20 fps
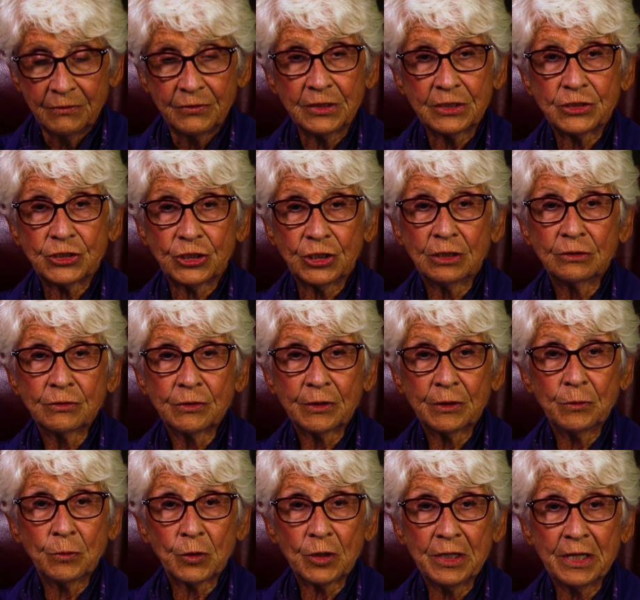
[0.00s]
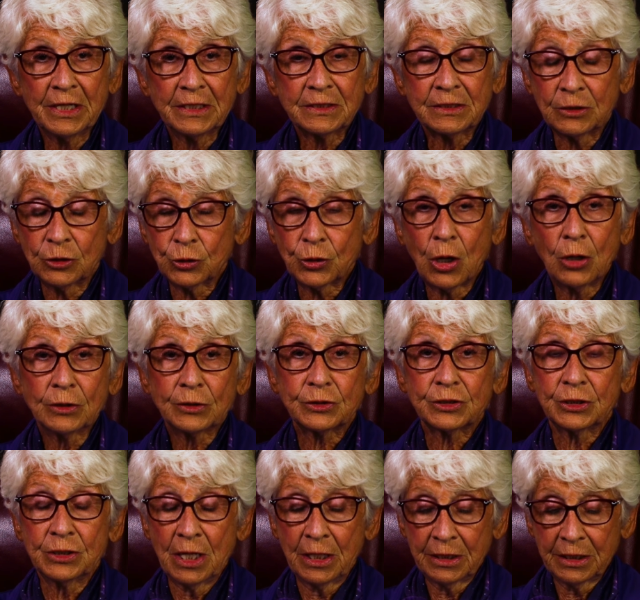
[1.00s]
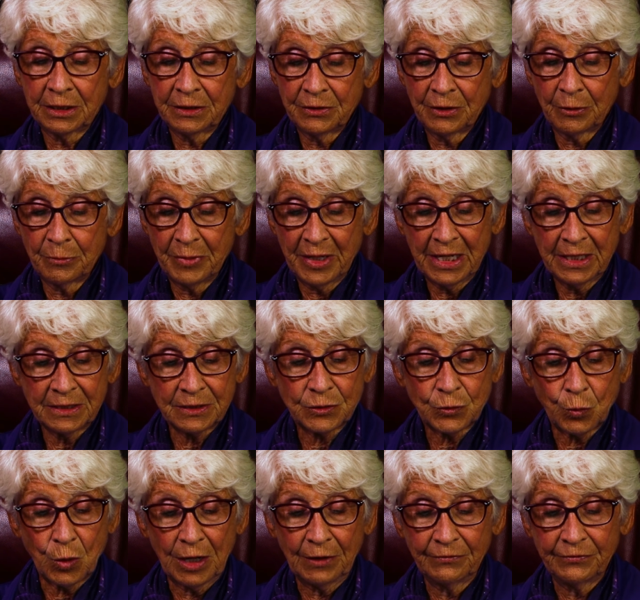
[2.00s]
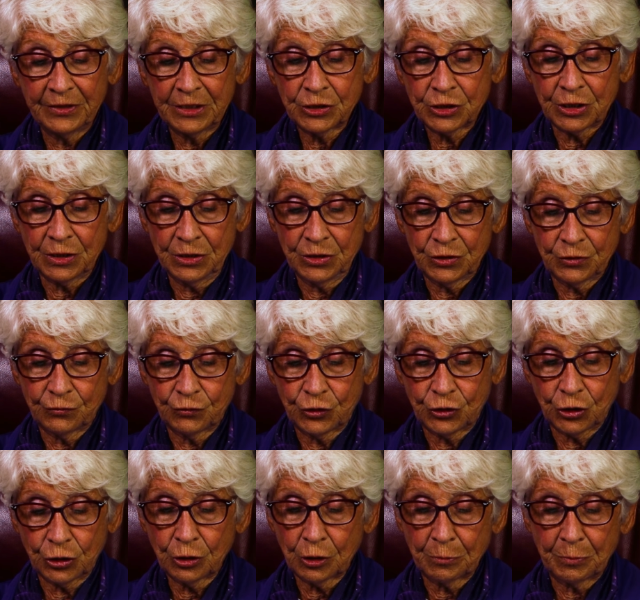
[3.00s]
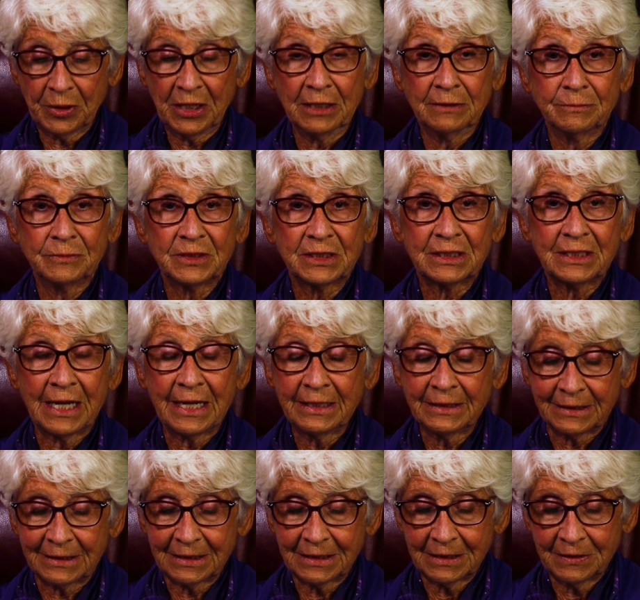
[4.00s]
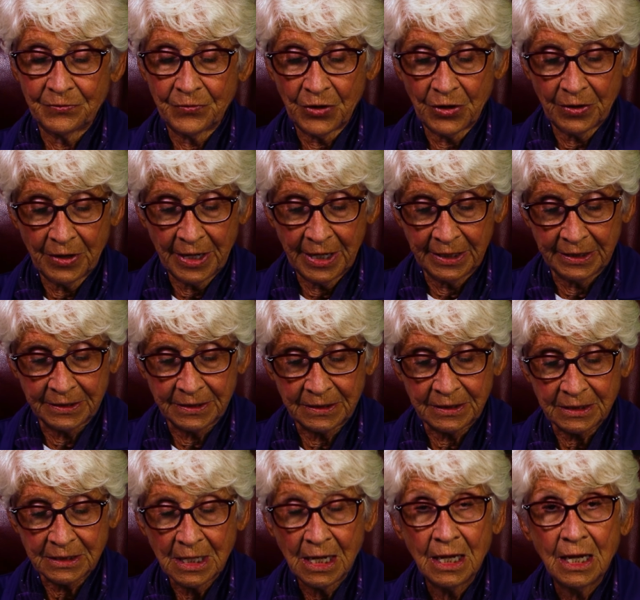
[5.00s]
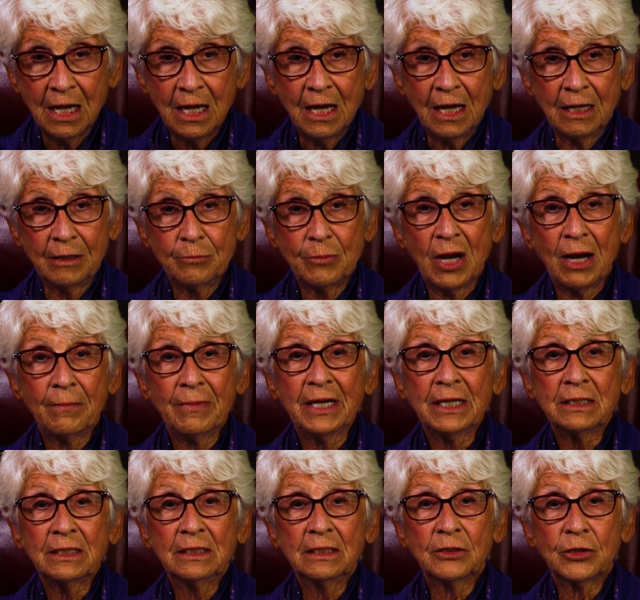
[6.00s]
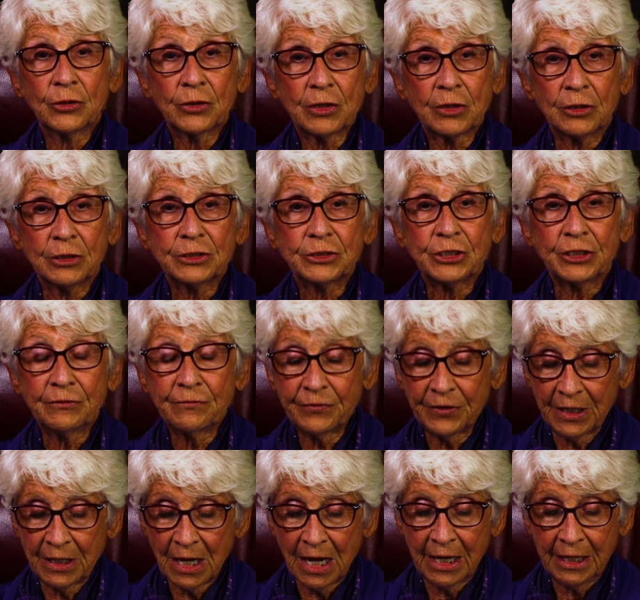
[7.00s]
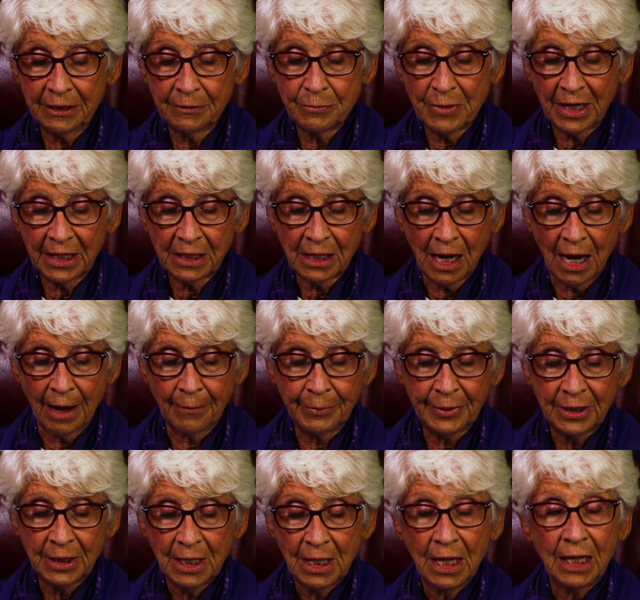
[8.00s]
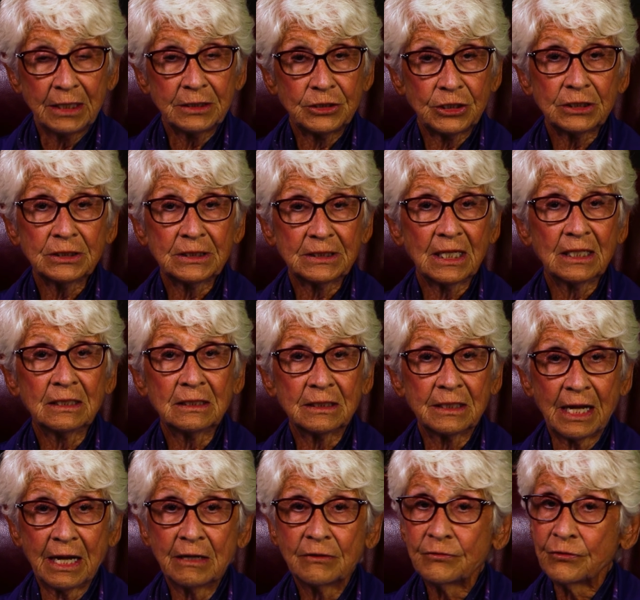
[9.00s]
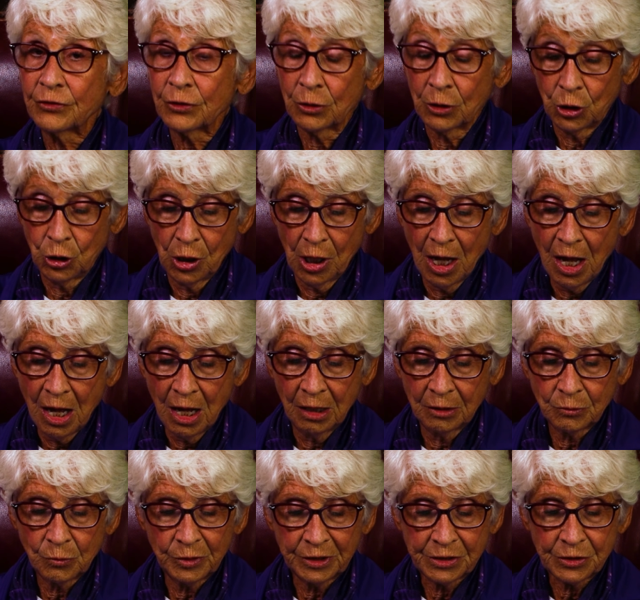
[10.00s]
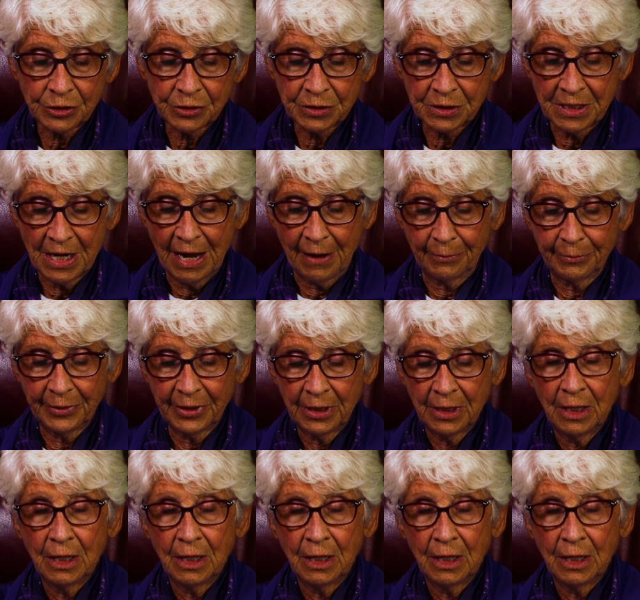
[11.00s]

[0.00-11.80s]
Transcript: The children were nestled all snug in their beds, while visions of sugar plums danced in their heads. And Mama, in her kerchief, and I in my cap, had just settled down for a long winter's nap.